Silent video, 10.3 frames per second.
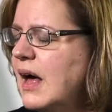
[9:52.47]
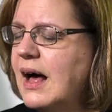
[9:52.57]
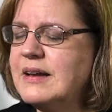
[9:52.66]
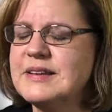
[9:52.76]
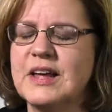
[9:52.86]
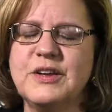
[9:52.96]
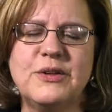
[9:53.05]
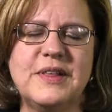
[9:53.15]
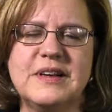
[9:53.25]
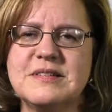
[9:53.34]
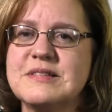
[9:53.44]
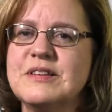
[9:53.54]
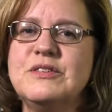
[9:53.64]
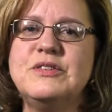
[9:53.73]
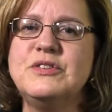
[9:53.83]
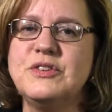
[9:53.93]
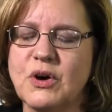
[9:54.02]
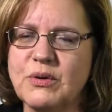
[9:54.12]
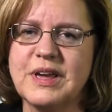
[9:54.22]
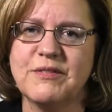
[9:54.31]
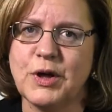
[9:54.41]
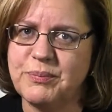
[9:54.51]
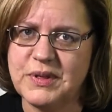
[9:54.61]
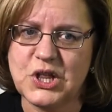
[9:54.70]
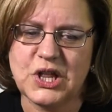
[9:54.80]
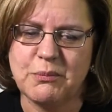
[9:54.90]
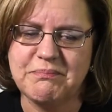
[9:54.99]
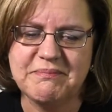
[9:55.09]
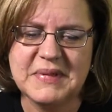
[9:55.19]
I tell you this, don't give up the ship.